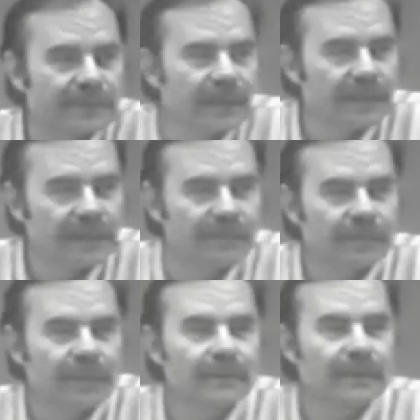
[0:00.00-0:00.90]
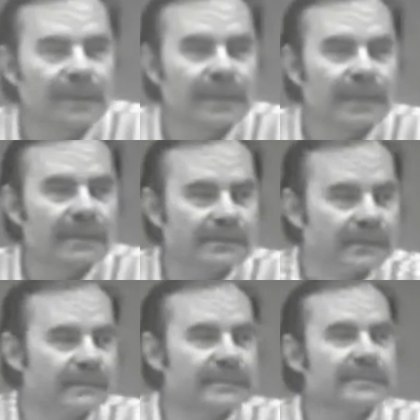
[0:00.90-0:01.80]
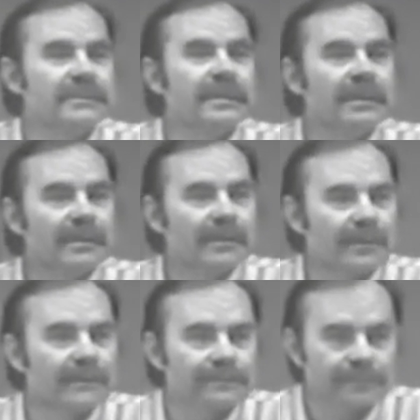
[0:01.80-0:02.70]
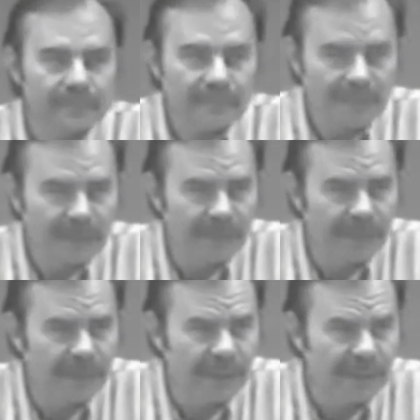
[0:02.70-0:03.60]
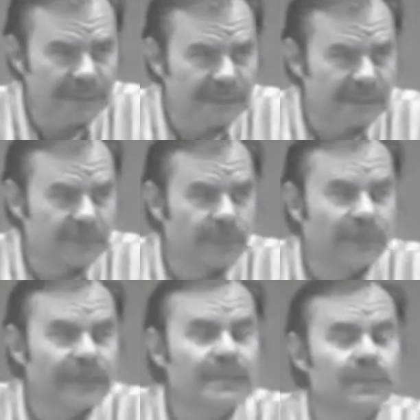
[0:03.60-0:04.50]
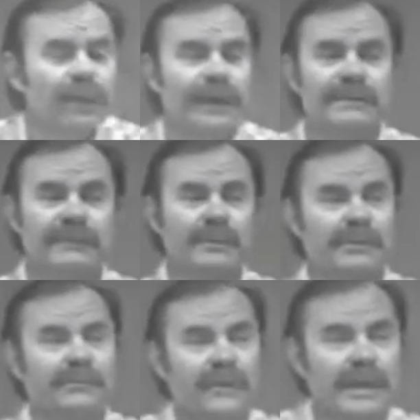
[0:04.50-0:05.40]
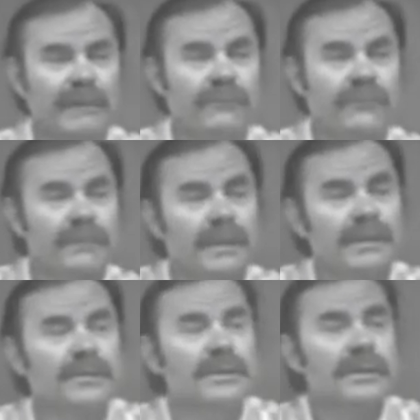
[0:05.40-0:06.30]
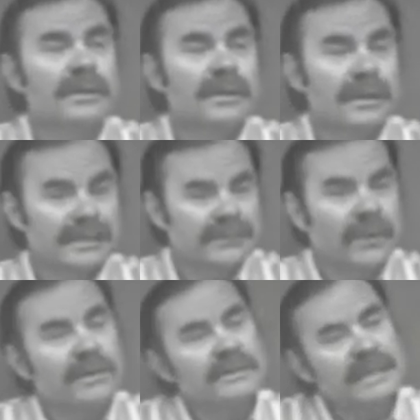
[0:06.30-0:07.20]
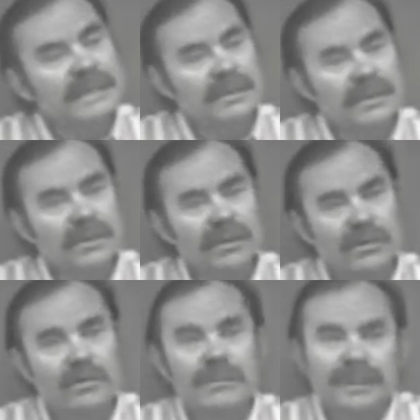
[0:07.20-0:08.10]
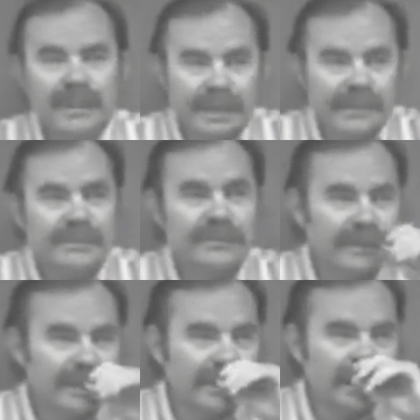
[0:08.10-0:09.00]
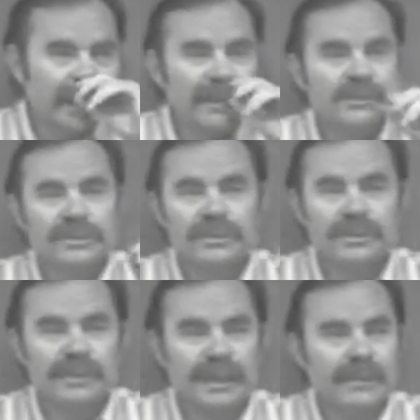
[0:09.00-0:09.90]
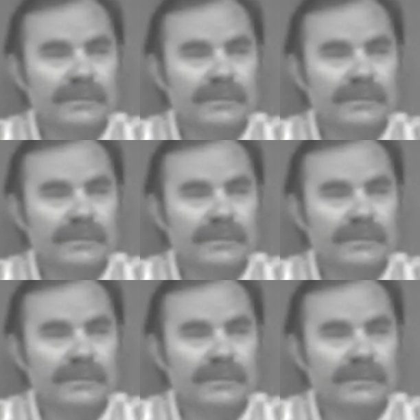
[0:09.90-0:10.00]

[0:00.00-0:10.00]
uh, Trockenbeerenauslesen or the Beerenauslesen, where these wines have been have fermented as far as they can go because of the high sugar to begin